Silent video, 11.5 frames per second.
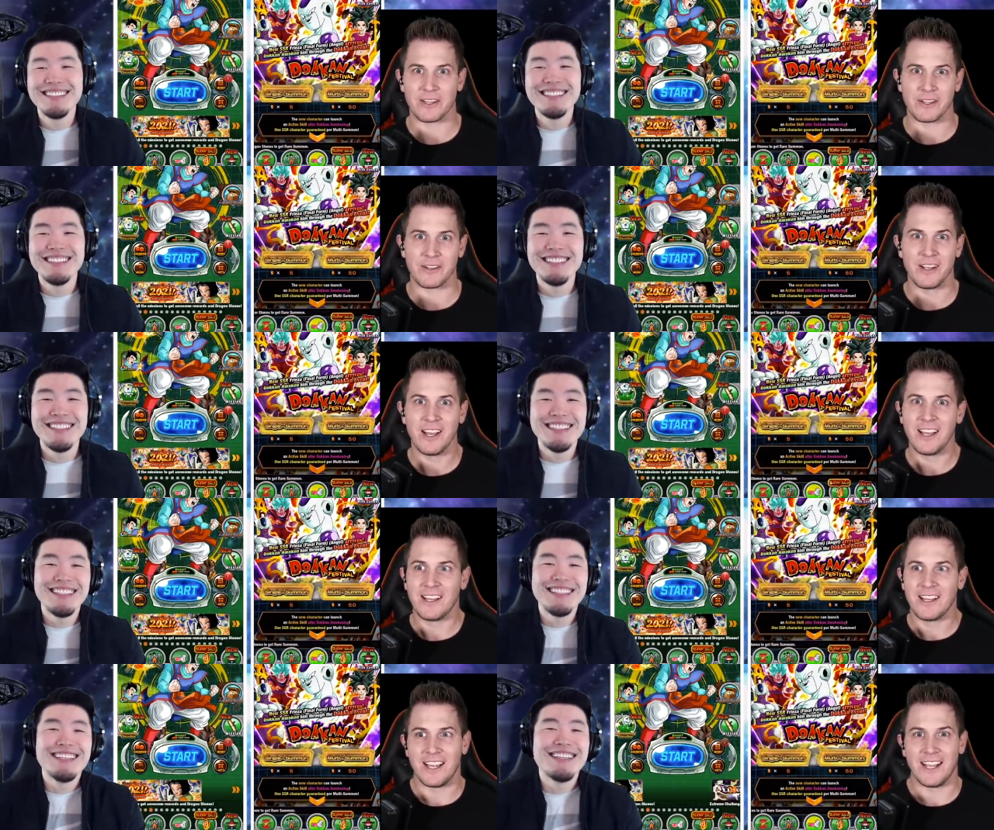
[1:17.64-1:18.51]
Speaker 1: dude.
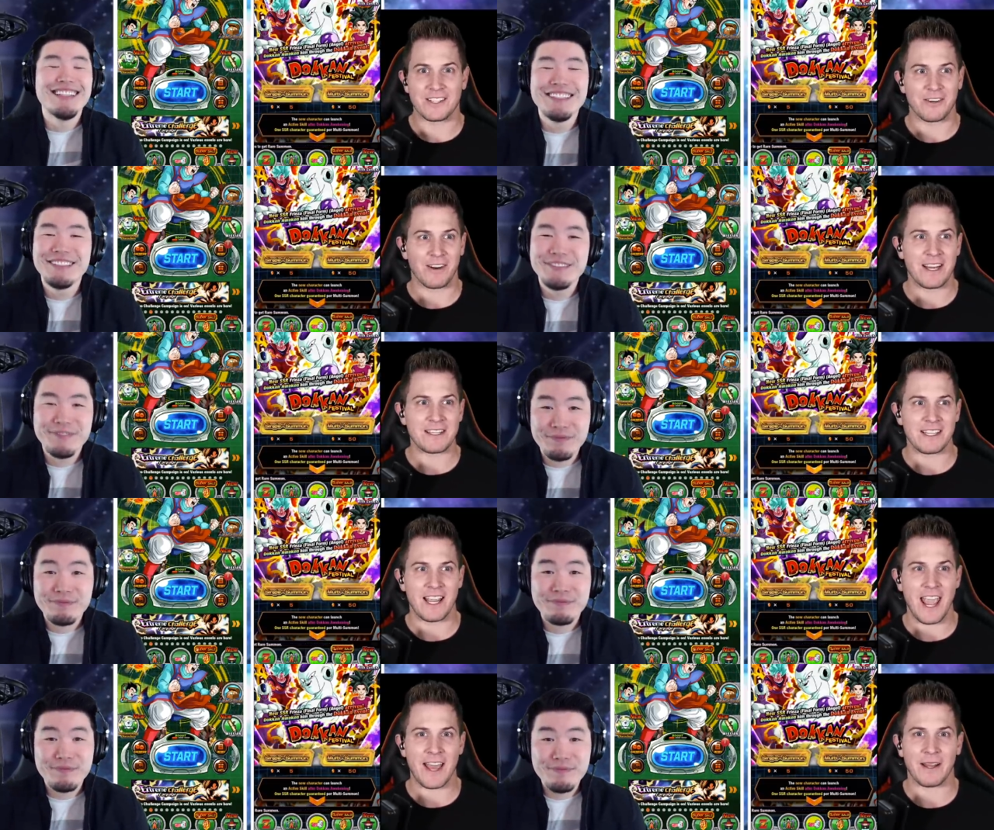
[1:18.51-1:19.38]
It's
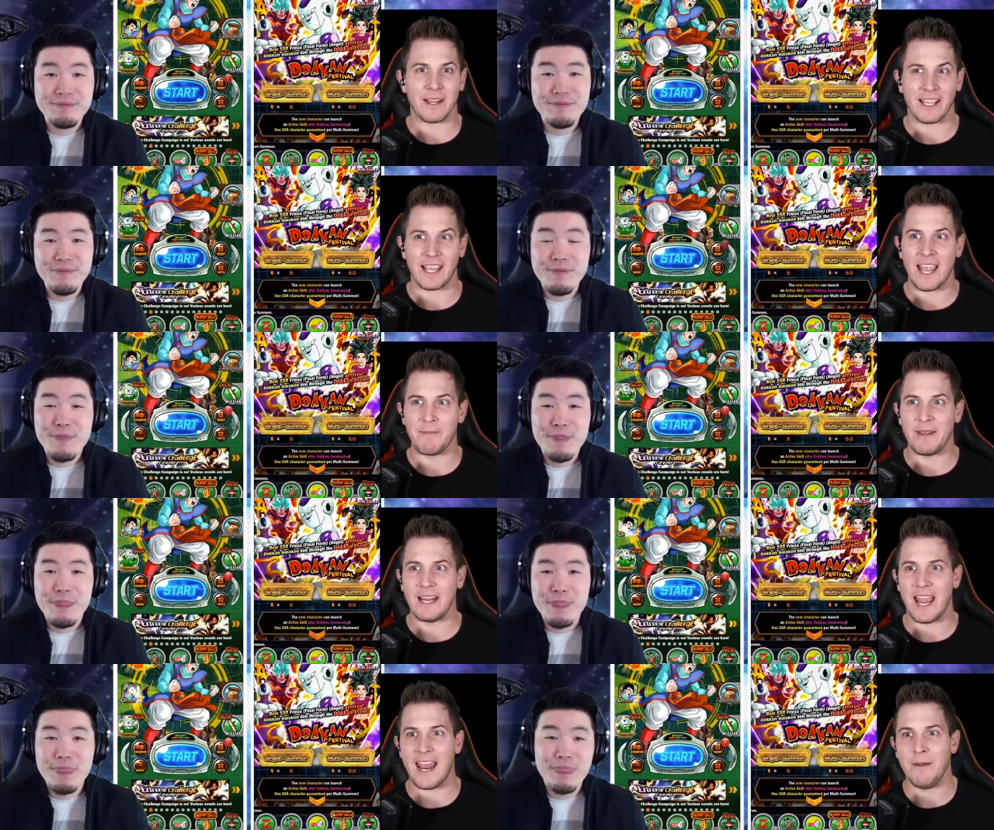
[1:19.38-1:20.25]
crazy, and like I
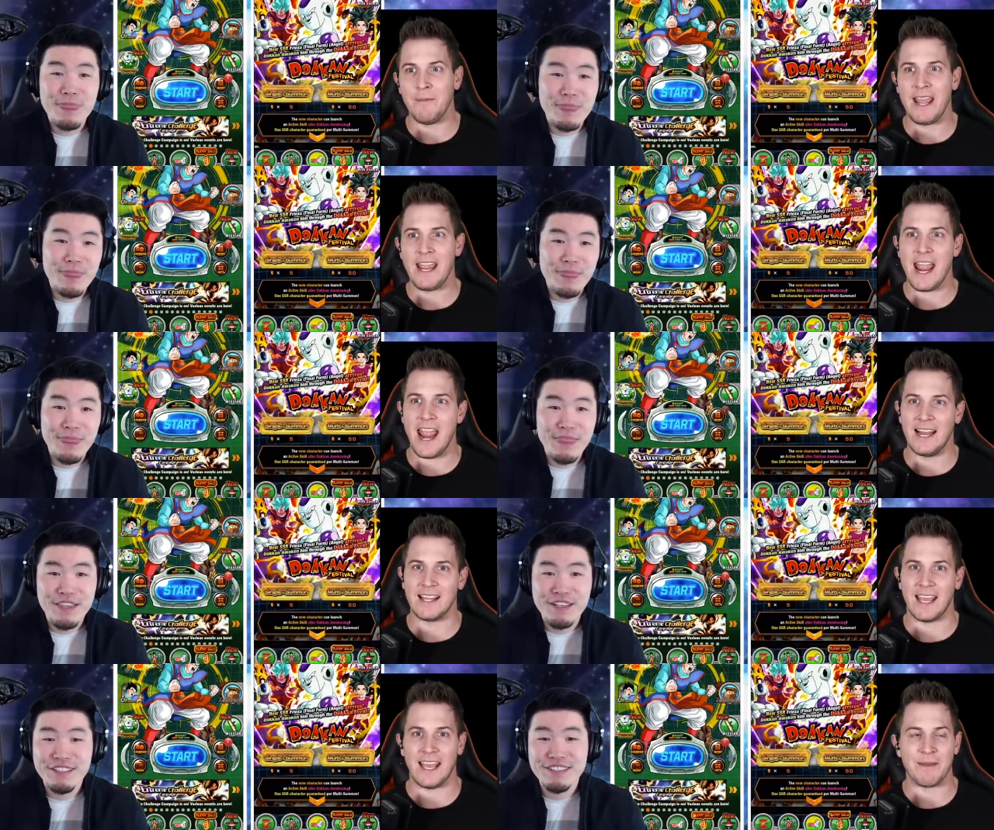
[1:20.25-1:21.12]
mean, anime
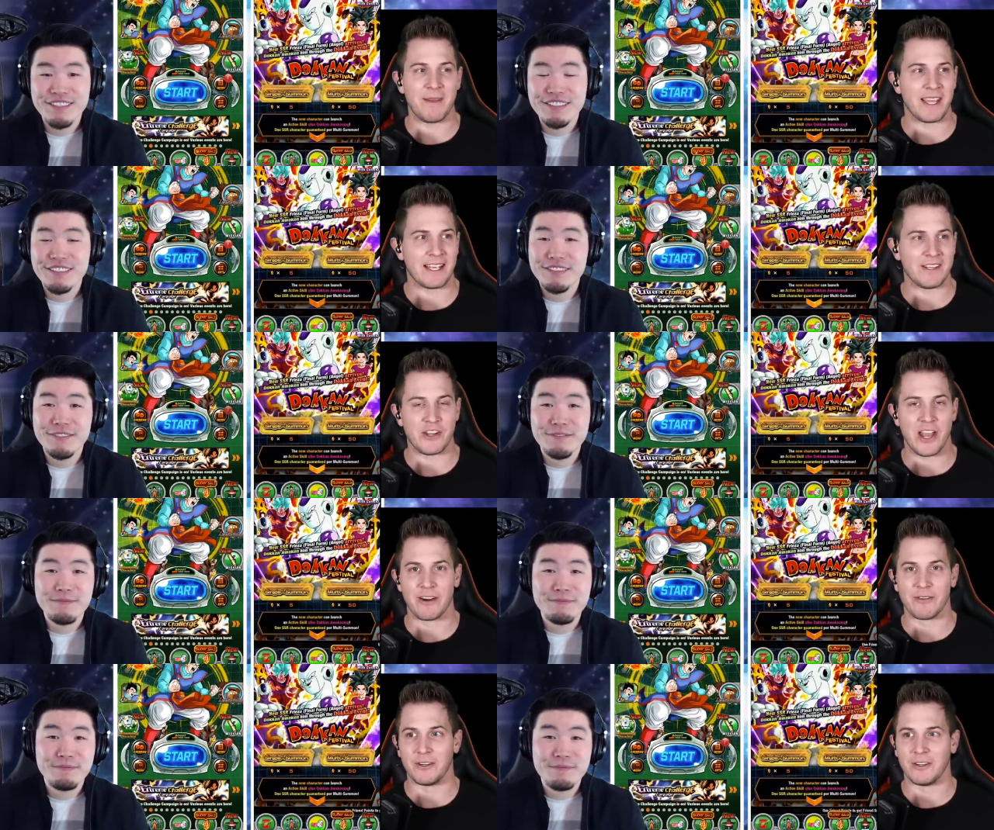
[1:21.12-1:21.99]
and gaming in
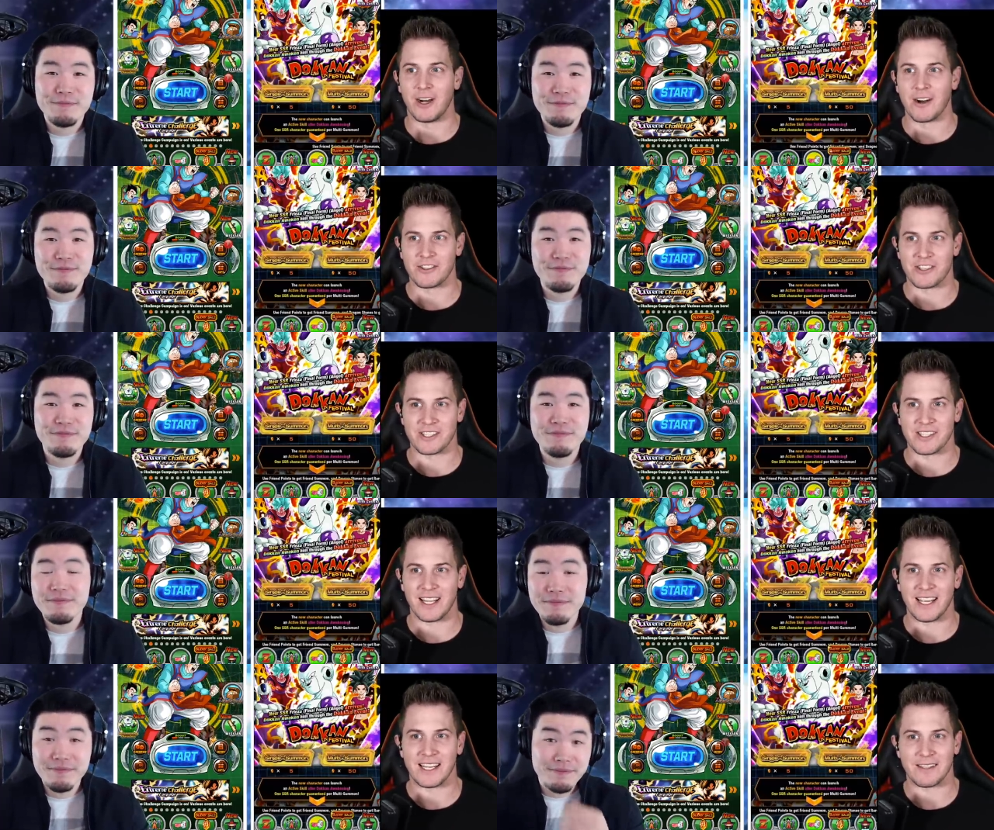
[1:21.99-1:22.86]
general are just
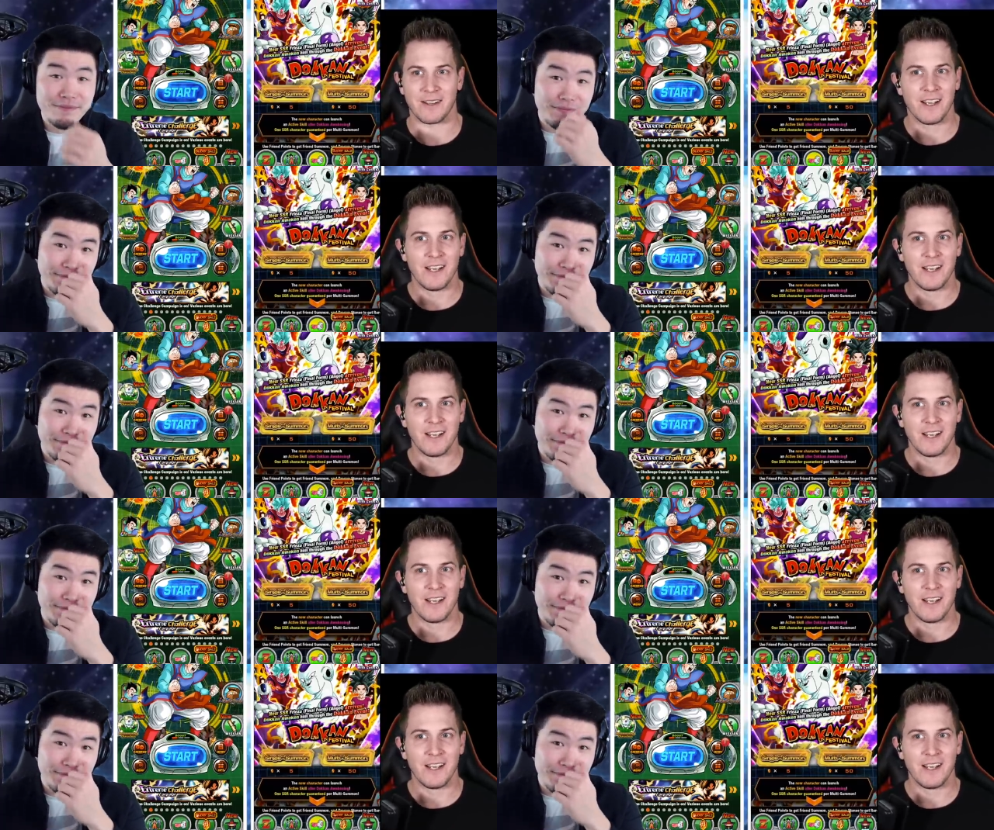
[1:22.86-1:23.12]
like